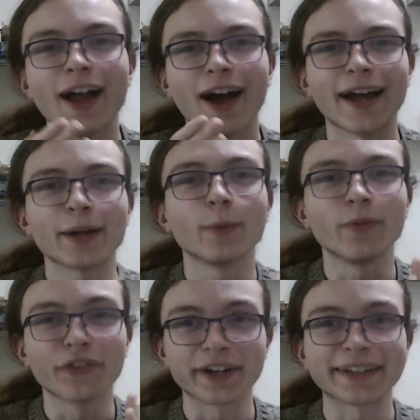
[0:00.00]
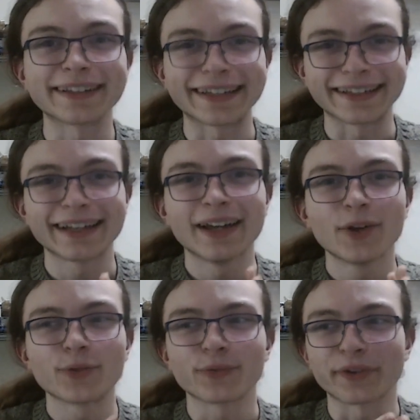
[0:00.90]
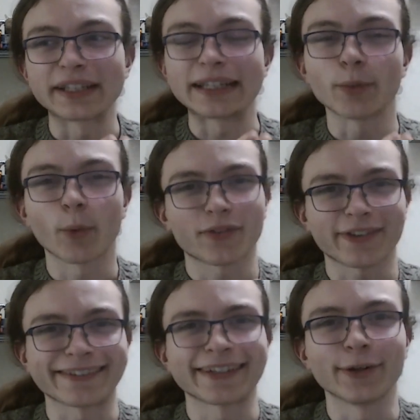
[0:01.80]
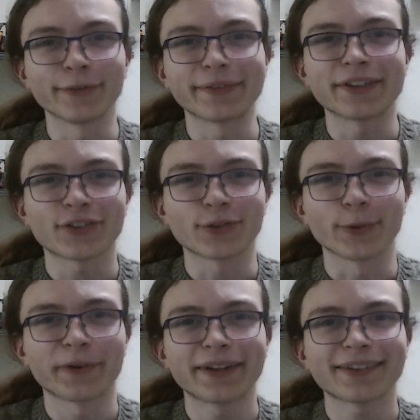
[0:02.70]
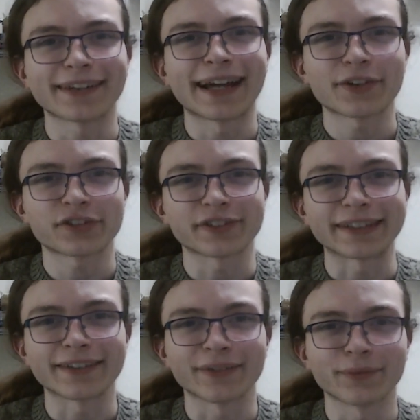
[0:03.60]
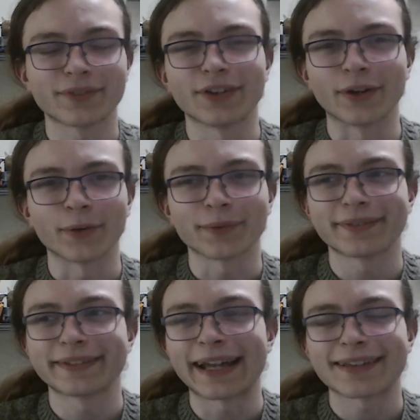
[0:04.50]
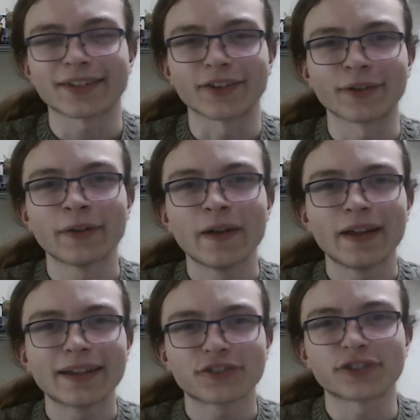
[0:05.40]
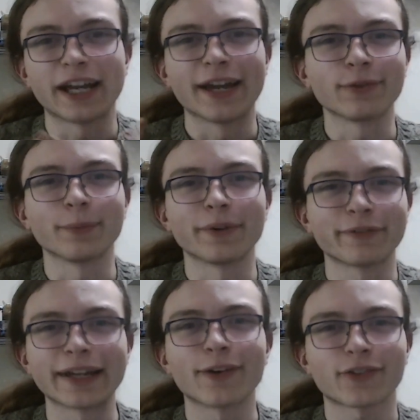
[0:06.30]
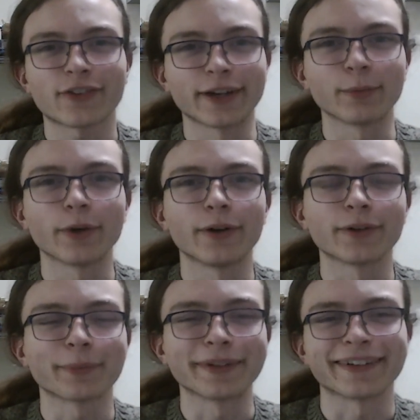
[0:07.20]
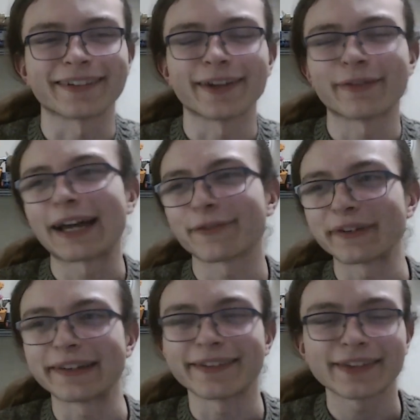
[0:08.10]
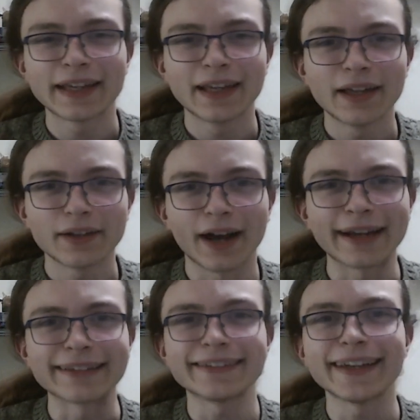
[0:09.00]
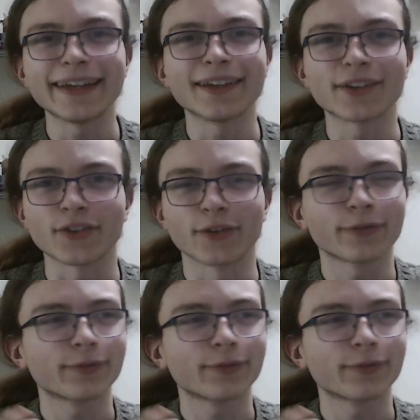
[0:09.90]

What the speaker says: I really want to tell these stories and actually, get to share them with the outside world, because I've had these ideas of